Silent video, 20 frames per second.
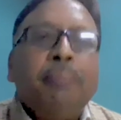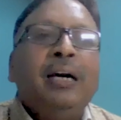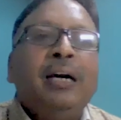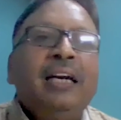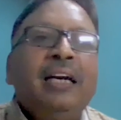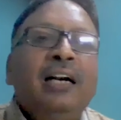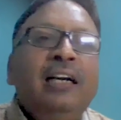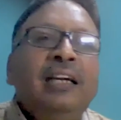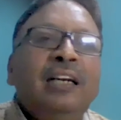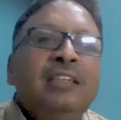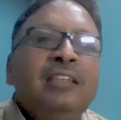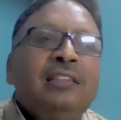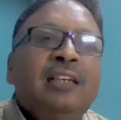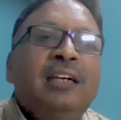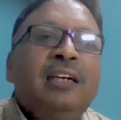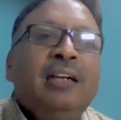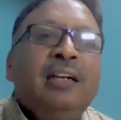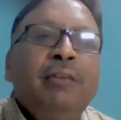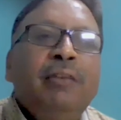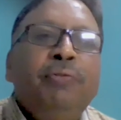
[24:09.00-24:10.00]
my idea is
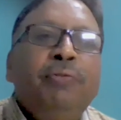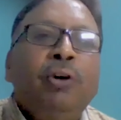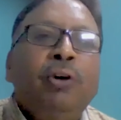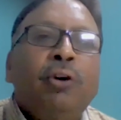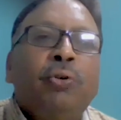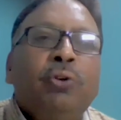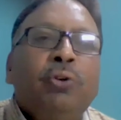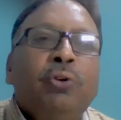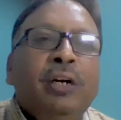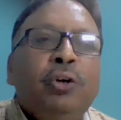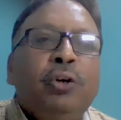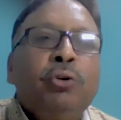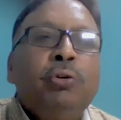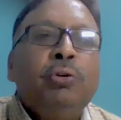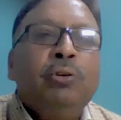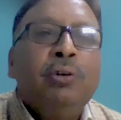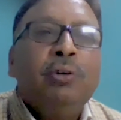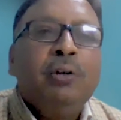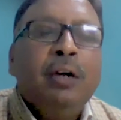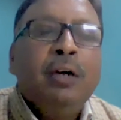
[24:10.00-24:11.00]
that if you are going
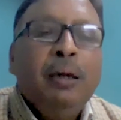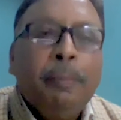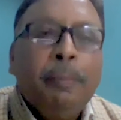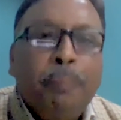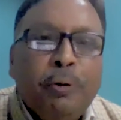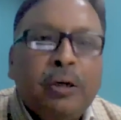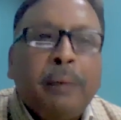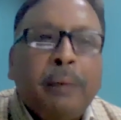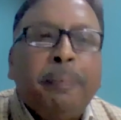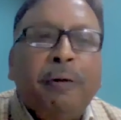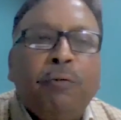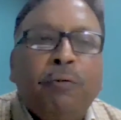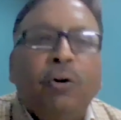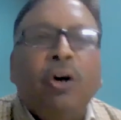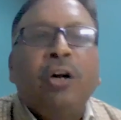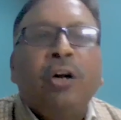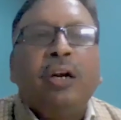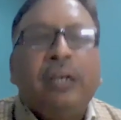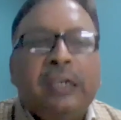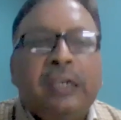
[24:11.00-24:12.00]
to put up a
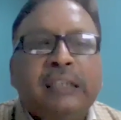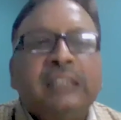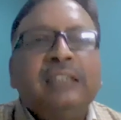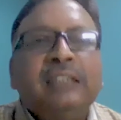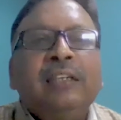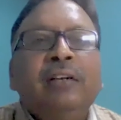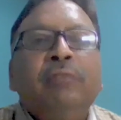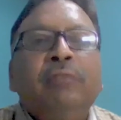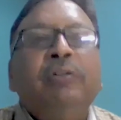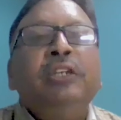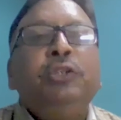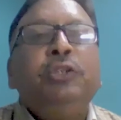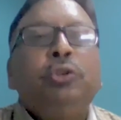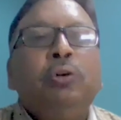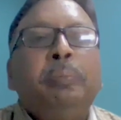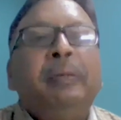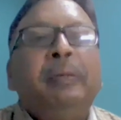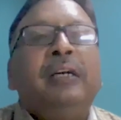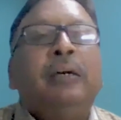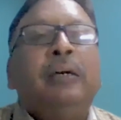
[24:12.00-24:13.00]
war on us, we
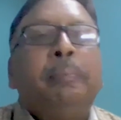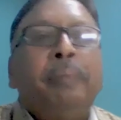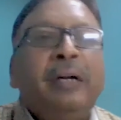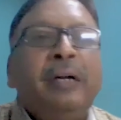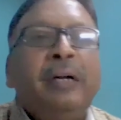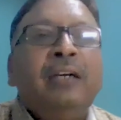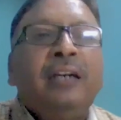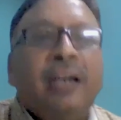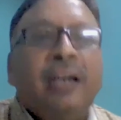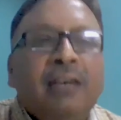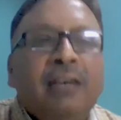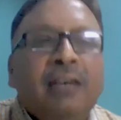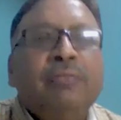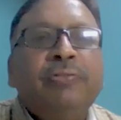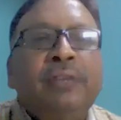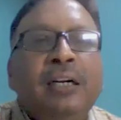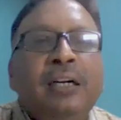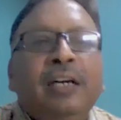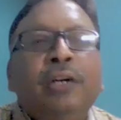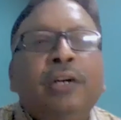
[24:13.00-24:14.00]
should be competent enough
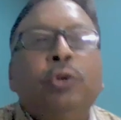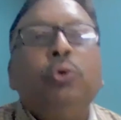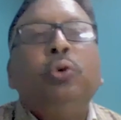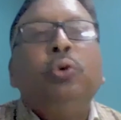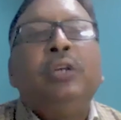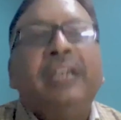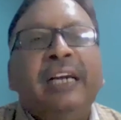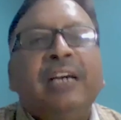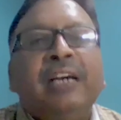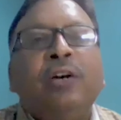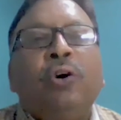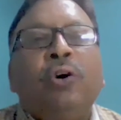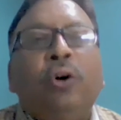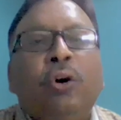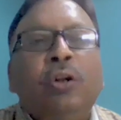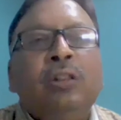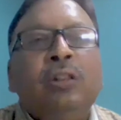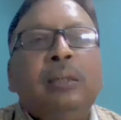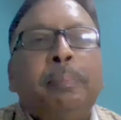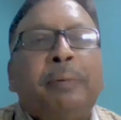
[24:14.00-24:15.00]
to take
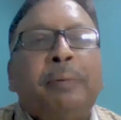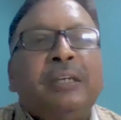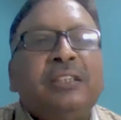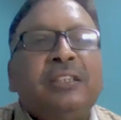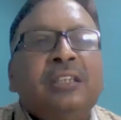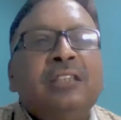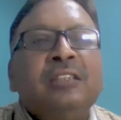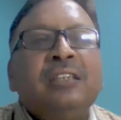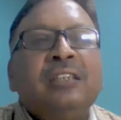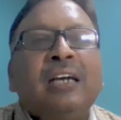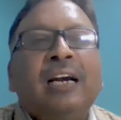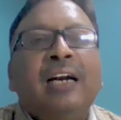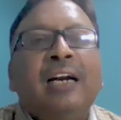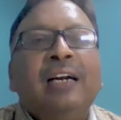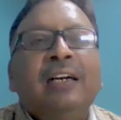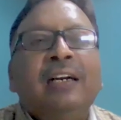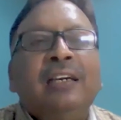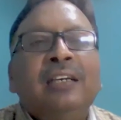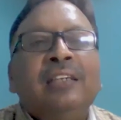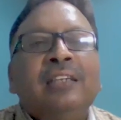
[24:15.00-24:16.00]
all the pressures
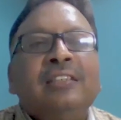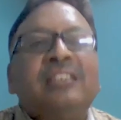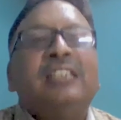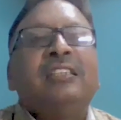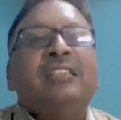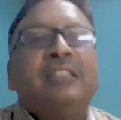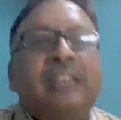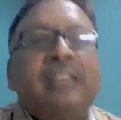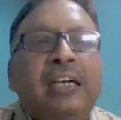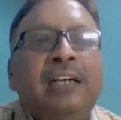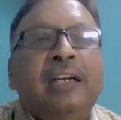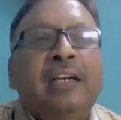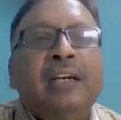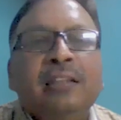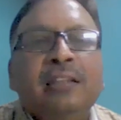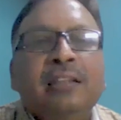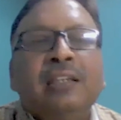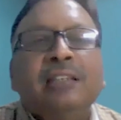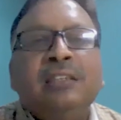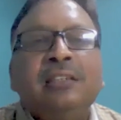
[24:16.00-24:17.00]
and sustain
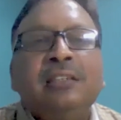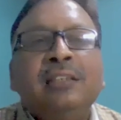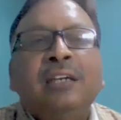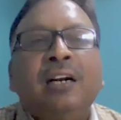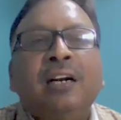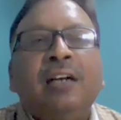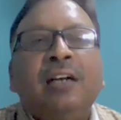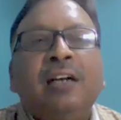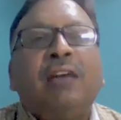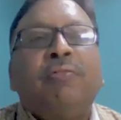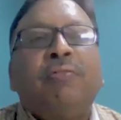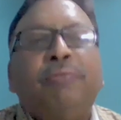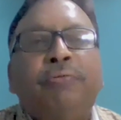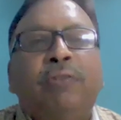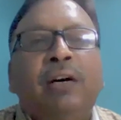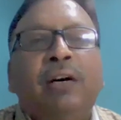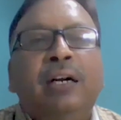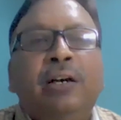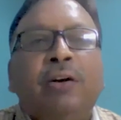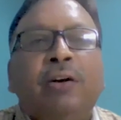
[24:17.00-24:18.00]
in this tough
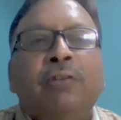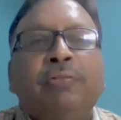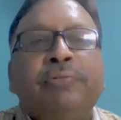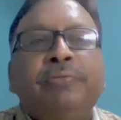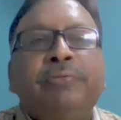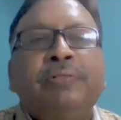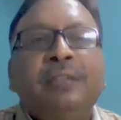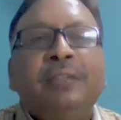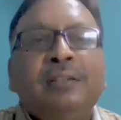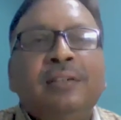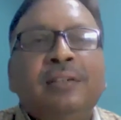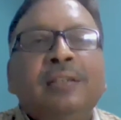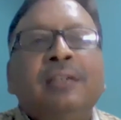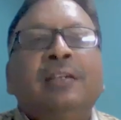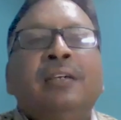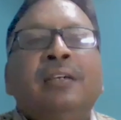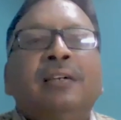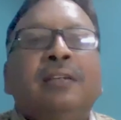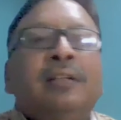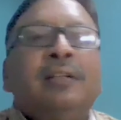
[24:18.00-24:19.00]
world of
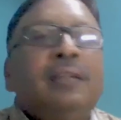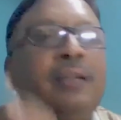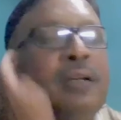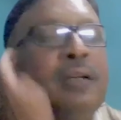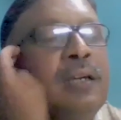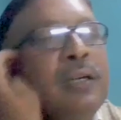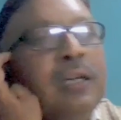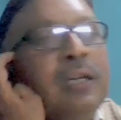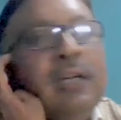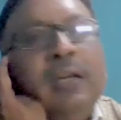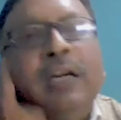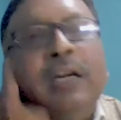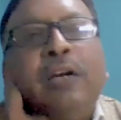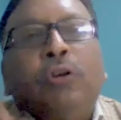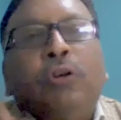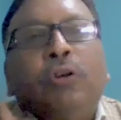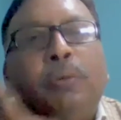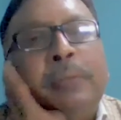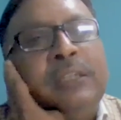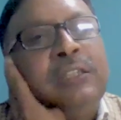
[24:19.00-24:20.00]

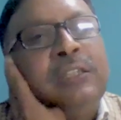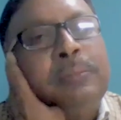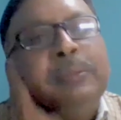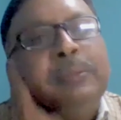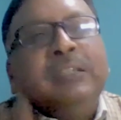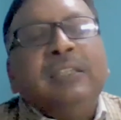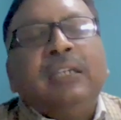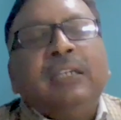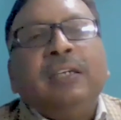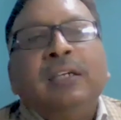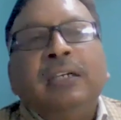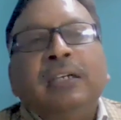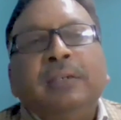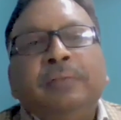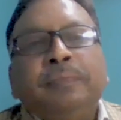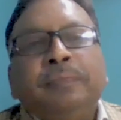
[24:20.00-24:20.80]
economics, basically.